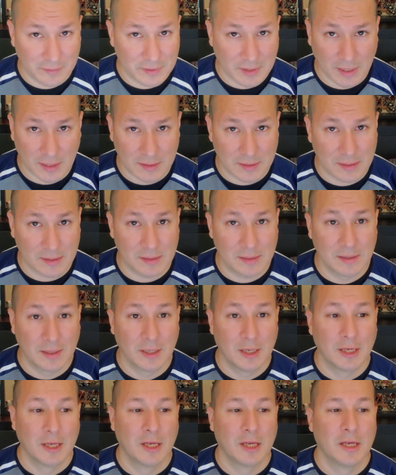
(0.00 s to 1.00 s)
Texas,
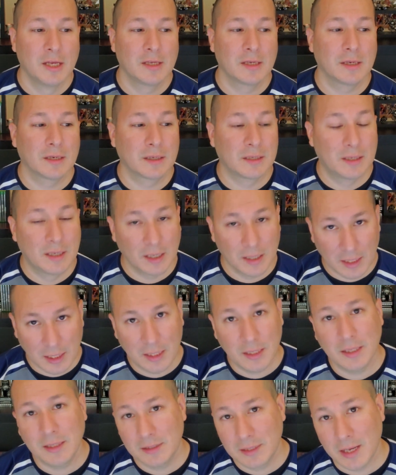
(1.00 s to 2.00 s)
you're gonna
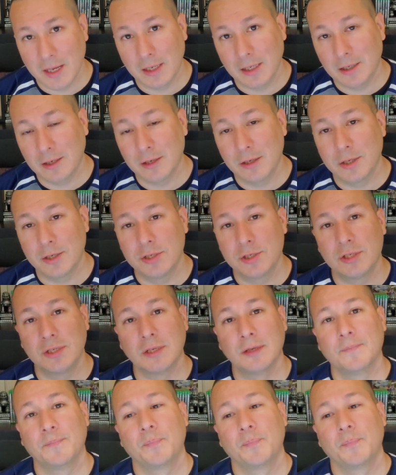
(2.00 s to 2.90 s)
need that energy.